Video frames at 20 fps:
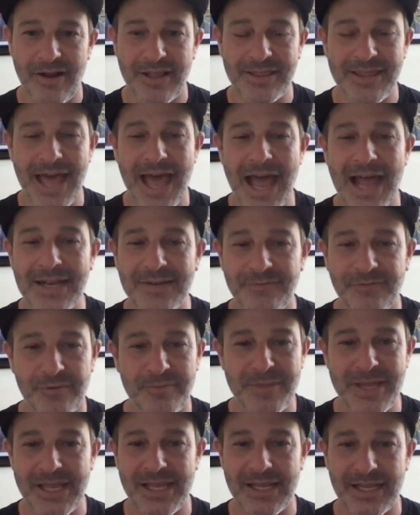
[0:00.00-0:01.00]
And that for
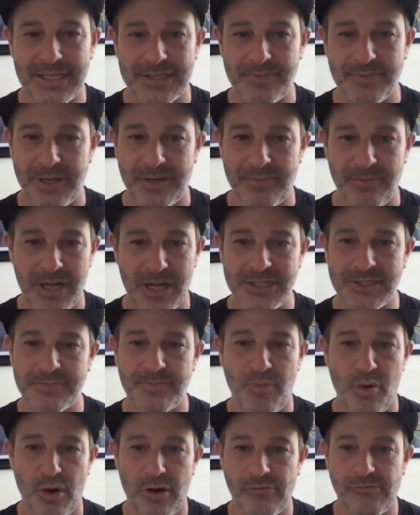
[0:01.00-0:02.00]
me has been much
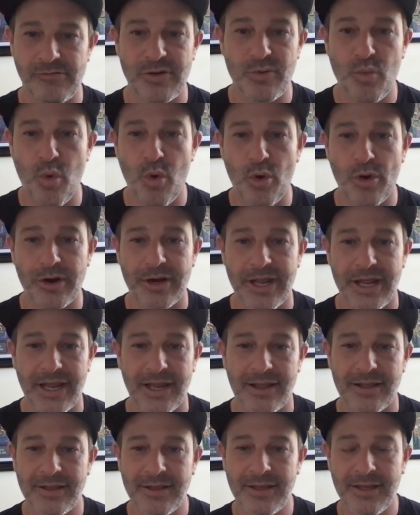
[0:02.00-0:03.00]
more
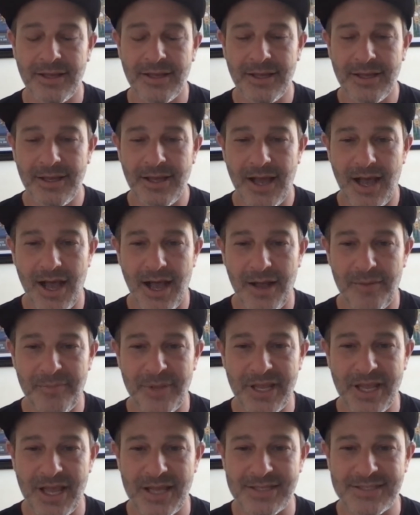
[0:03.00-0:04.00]
rewarding,
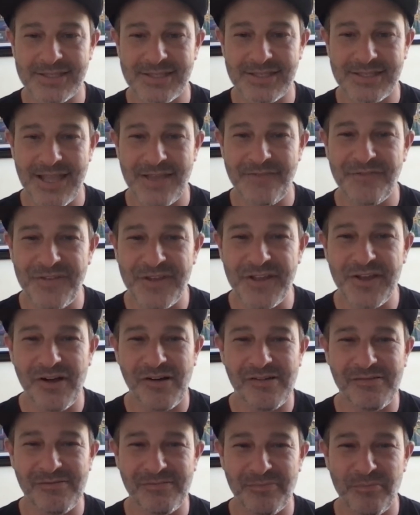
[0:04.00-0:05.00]
because they
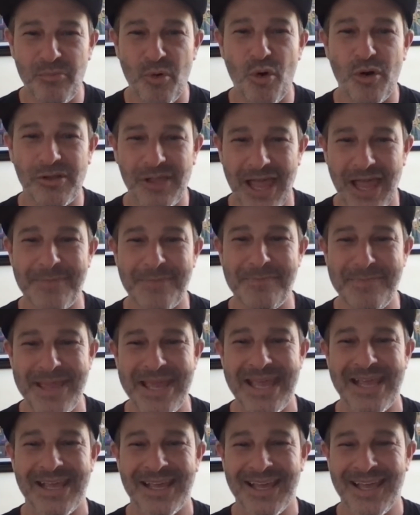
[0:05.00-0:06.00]
feel more like
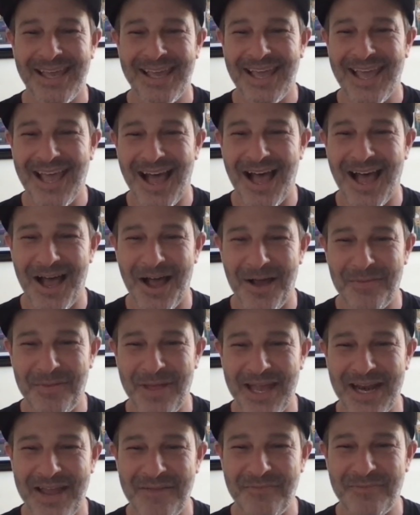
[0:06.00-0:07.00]
me,
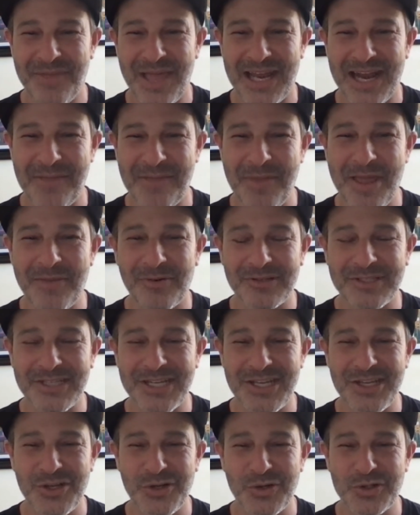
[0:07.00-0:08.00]
and I'm able to
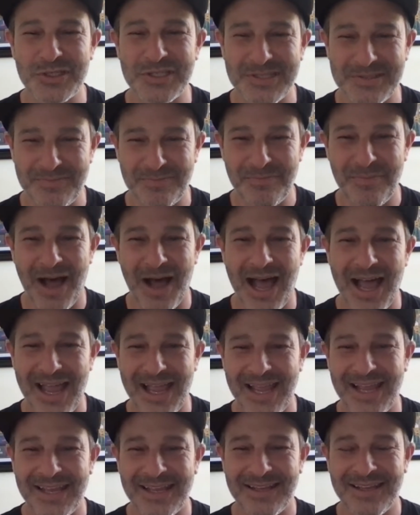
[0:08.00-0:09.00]
use
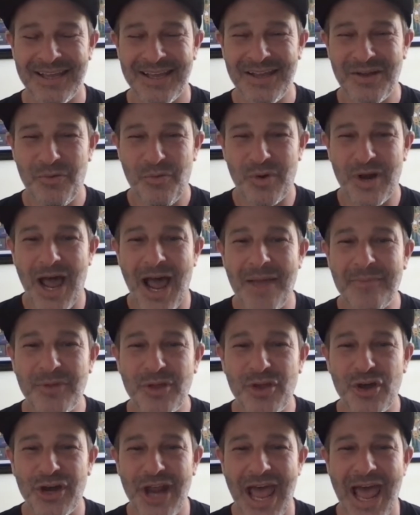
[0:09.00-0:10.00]
what I'm
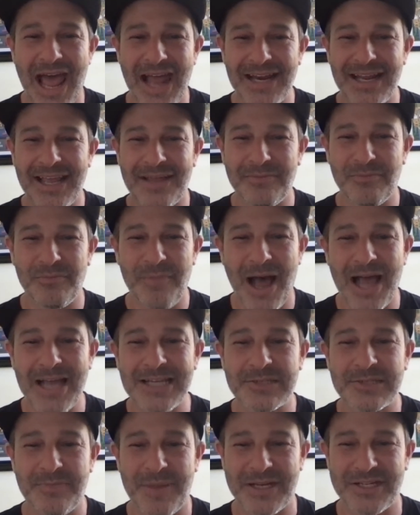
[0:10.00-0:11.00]
good at and my
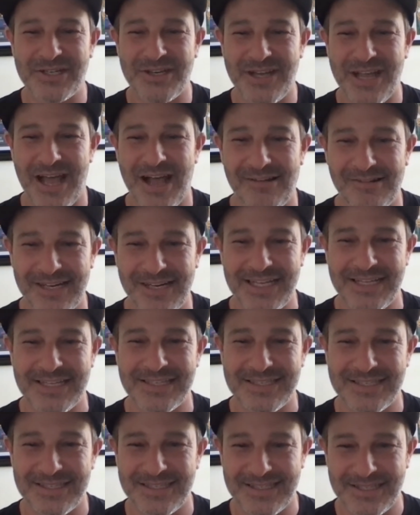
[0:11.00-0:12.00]

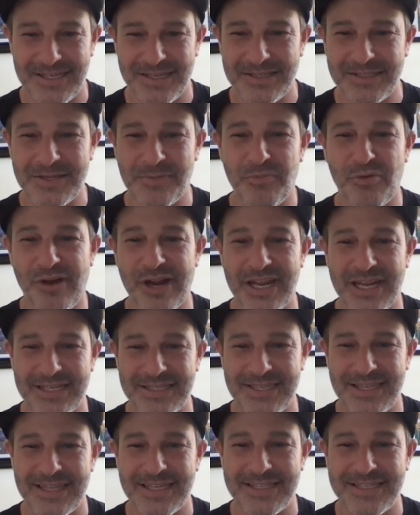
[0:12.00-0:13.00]
specialities to bring
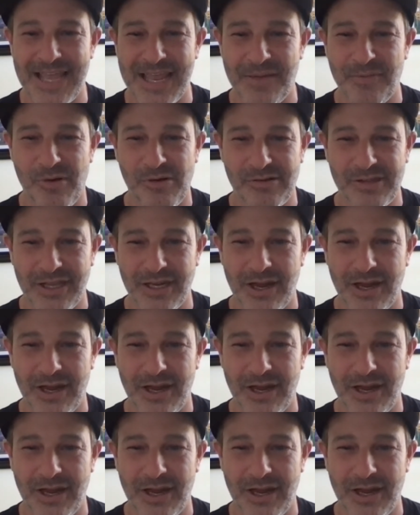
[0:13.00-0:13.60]
it to the table.